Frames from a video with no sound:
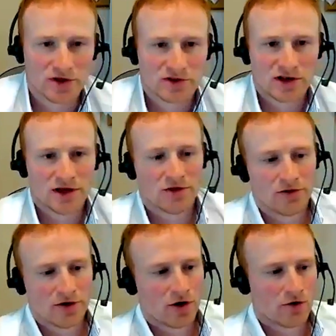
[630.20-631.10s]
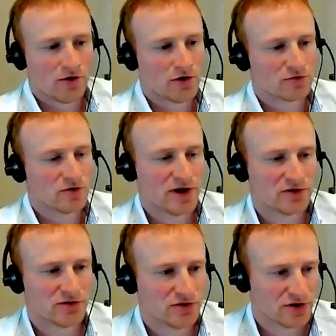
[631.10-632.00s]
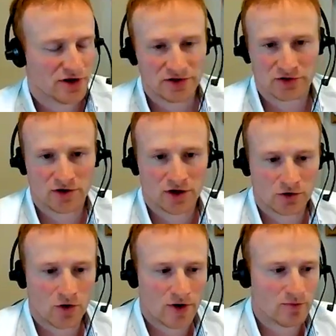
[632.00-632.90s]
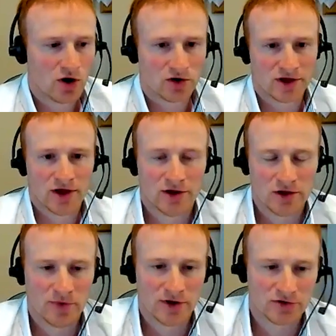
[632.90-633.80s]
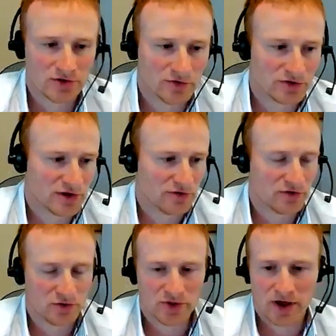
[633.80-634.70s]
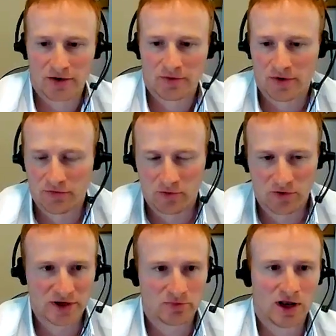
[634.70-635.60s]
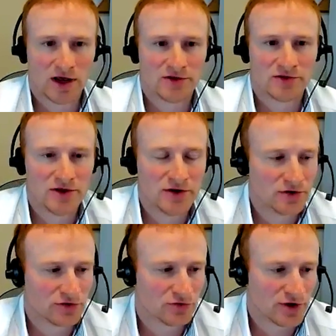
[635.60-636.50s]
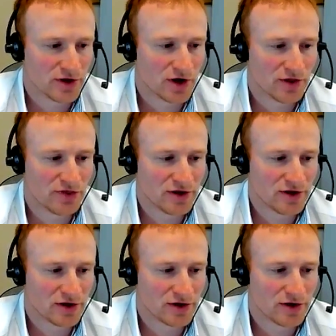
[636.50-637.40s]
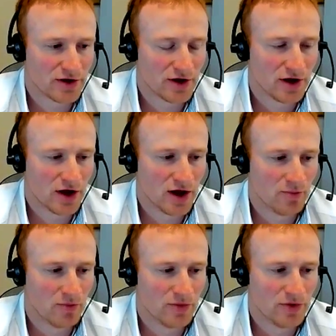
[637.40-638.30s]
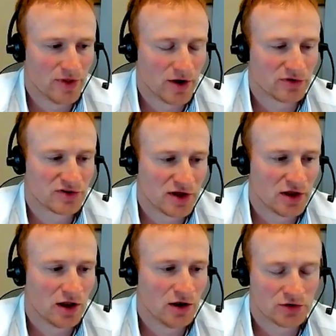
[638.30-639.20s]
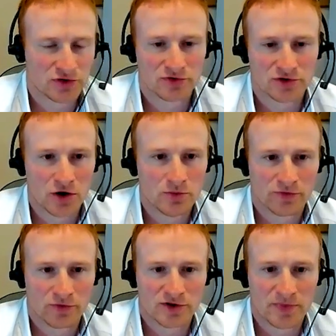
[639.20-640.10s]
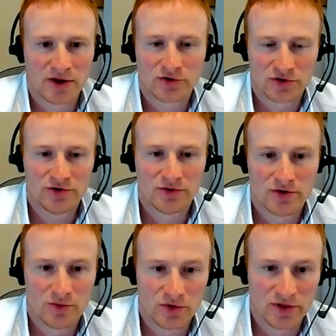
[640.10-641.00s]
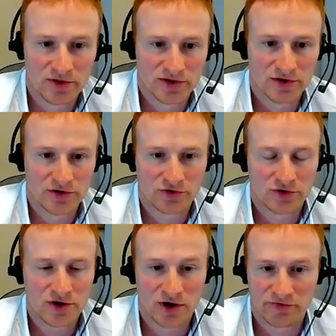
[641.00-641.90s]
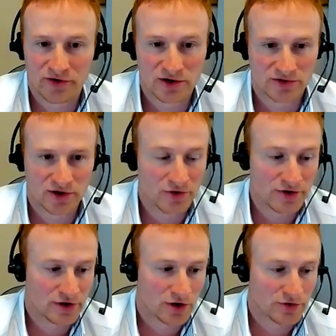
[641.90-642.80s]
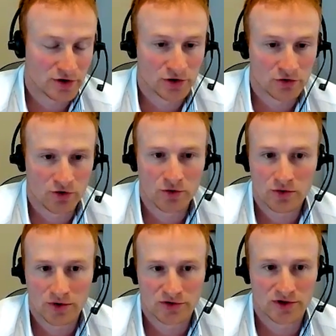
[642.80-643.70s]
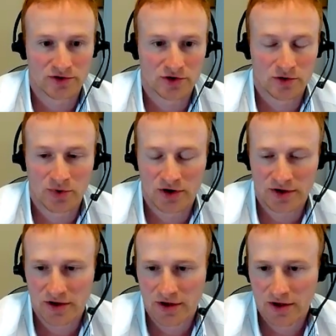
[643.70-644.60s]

clear that there are a lot of competitors and it is a growing market. And you mentioned obviously a few there, the big players in the industry. I think there is still a lot of scope for expansion within this industry. I feel it's only going to grow as years go by.